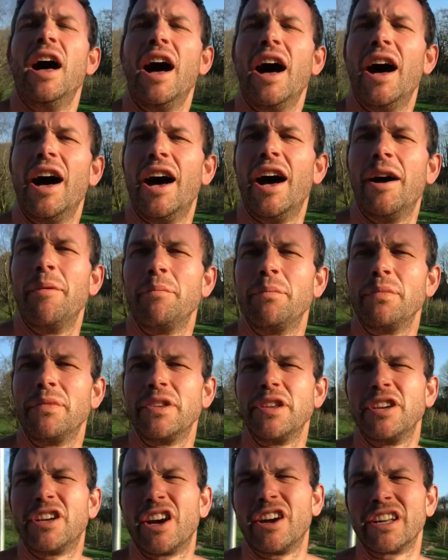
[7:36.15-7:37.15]

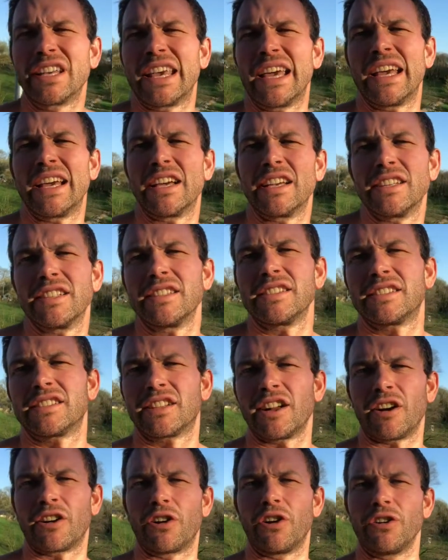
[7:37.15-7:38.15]
you kind of get
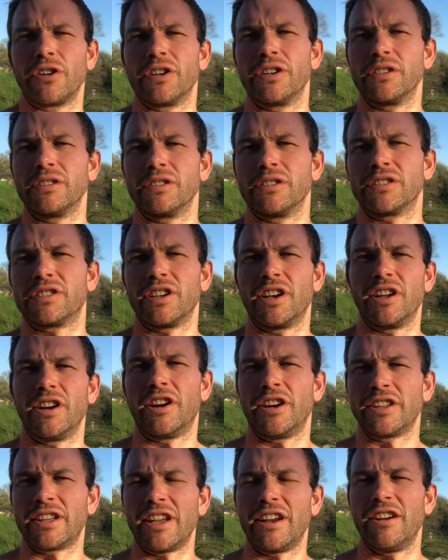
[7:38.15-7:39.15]
stuck on a certain
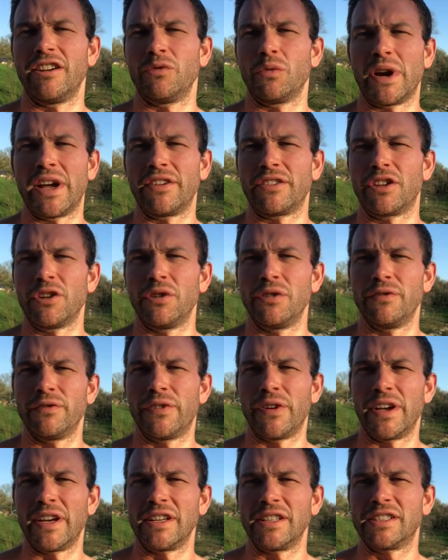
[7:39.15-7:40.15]
idea and way of doing
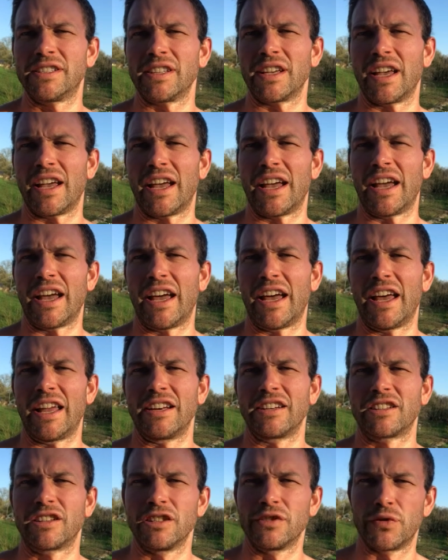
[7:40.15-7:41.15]
things,
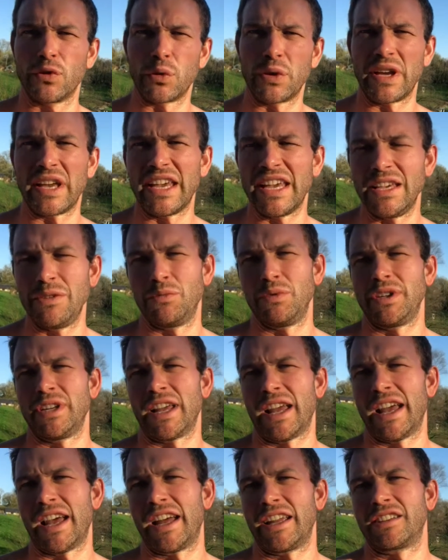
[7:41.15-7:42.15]
and because of all the heat we'd
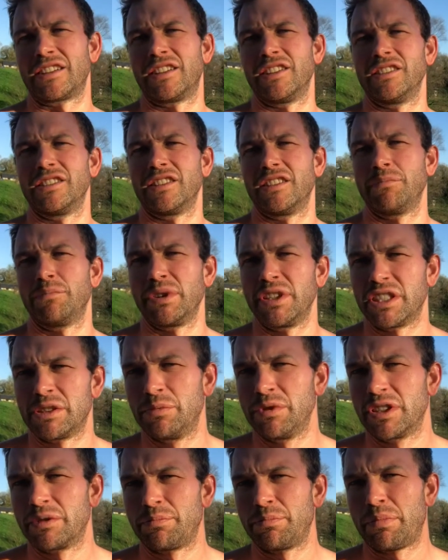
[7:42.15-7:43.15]
had, because of the
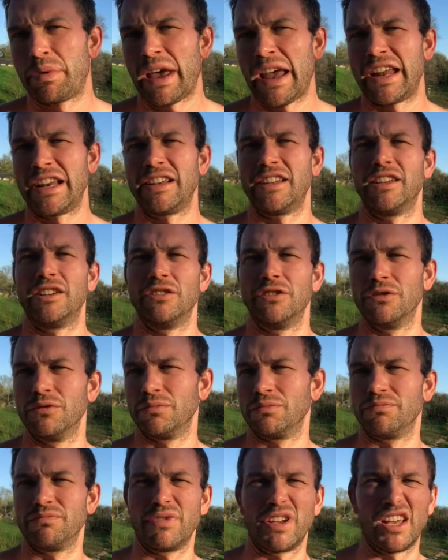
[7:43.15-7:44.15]
bituminous paint, I